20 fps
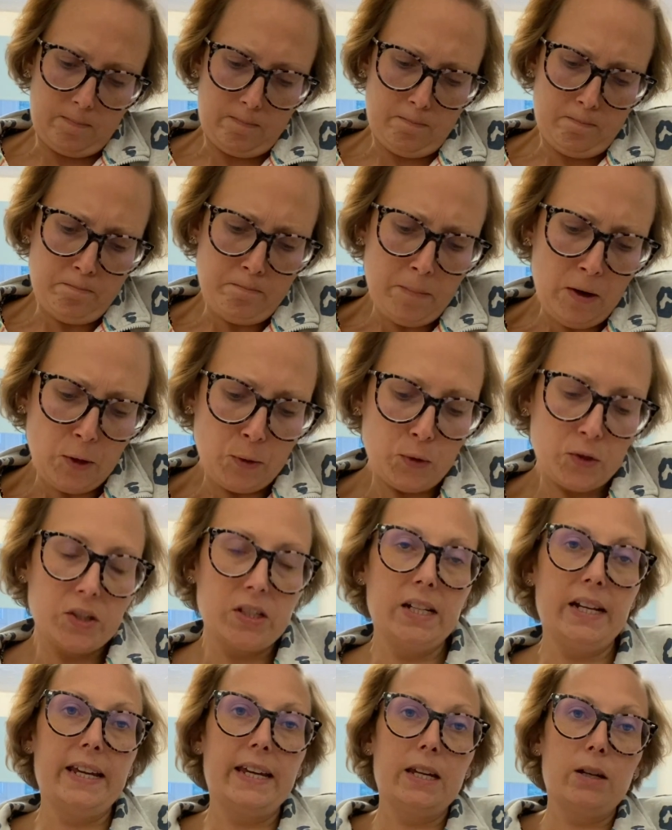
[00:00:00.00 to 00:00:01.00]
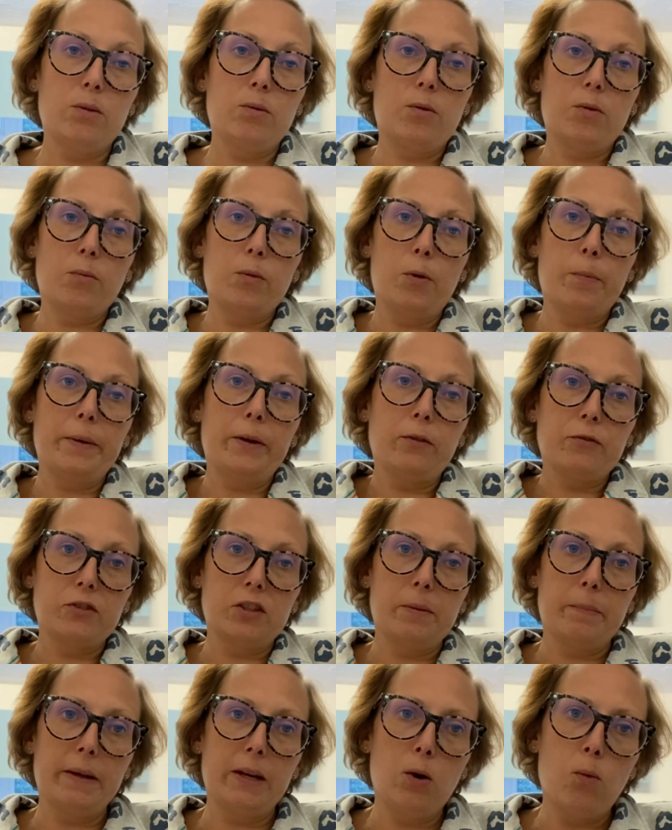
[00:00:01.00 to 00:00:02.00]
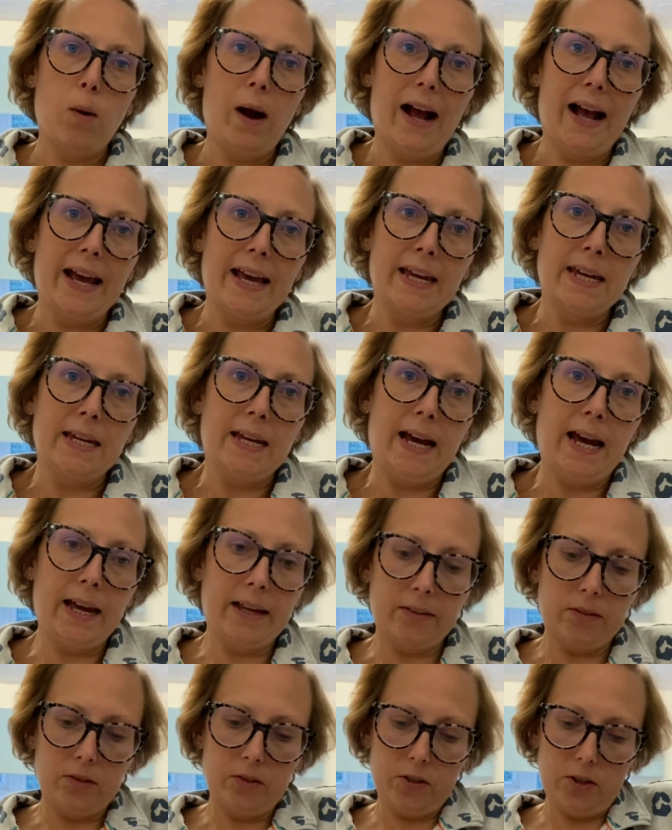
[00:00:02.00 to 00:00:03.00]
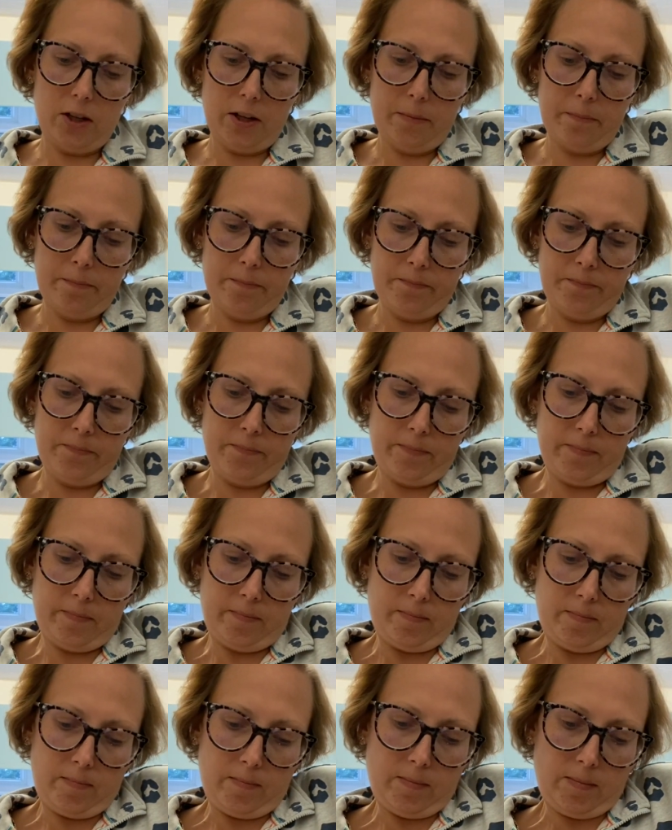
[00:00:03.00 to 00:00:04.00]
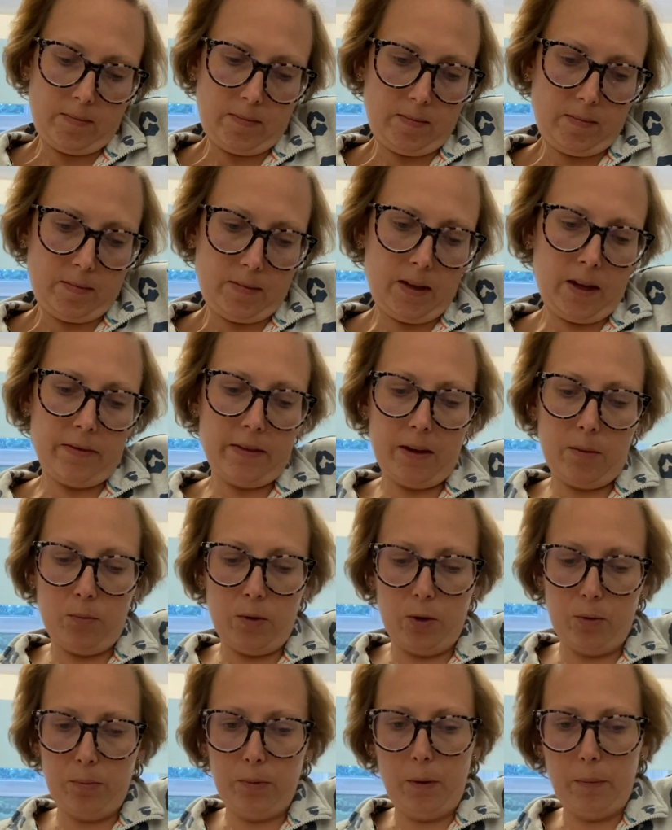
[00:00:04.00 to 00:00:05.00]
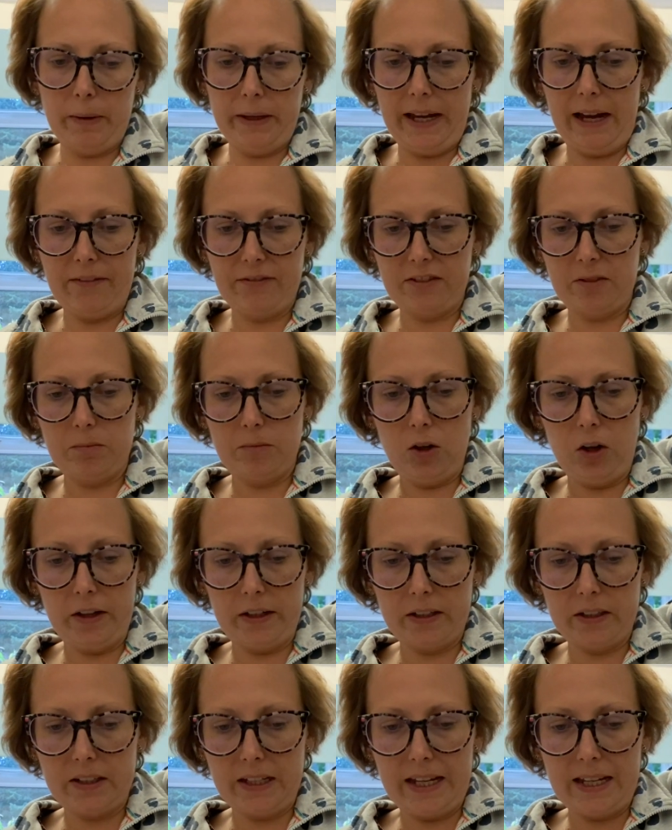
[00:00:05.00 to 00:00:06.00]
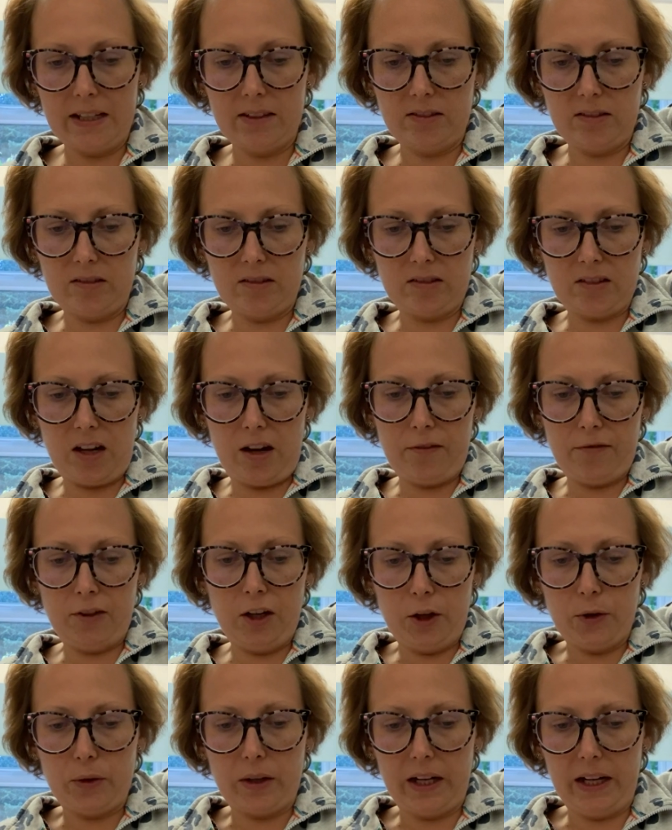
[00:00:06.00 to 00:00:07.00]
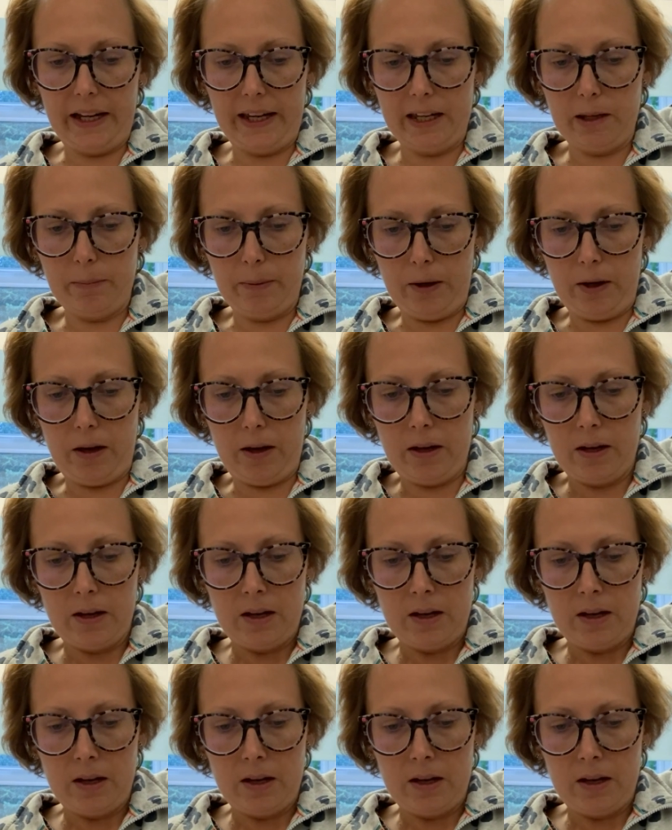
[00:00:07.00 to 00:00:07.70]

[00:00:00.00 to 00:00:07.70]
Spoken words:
mostly we'll obviously be away, and then we'll probably have some like days and stuff locally. But